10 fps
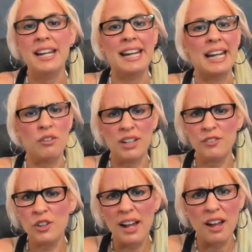Even if
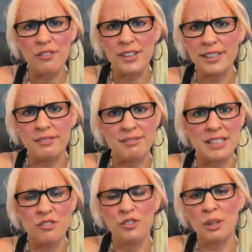
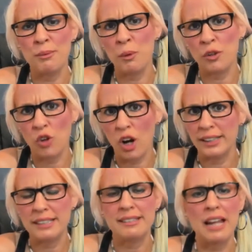something went wrong
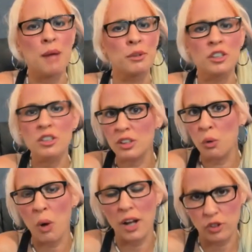this time, you can still
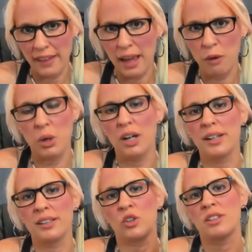watch that
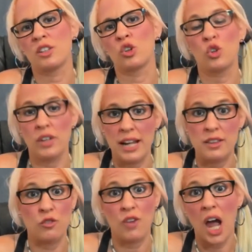one. You can still create
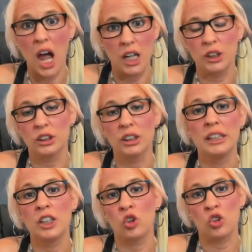the file.
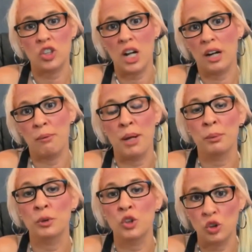You're just not going to be
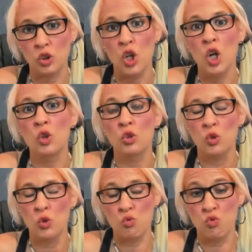able to
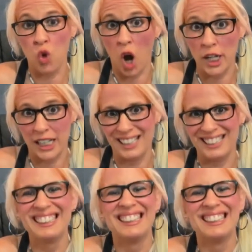run it.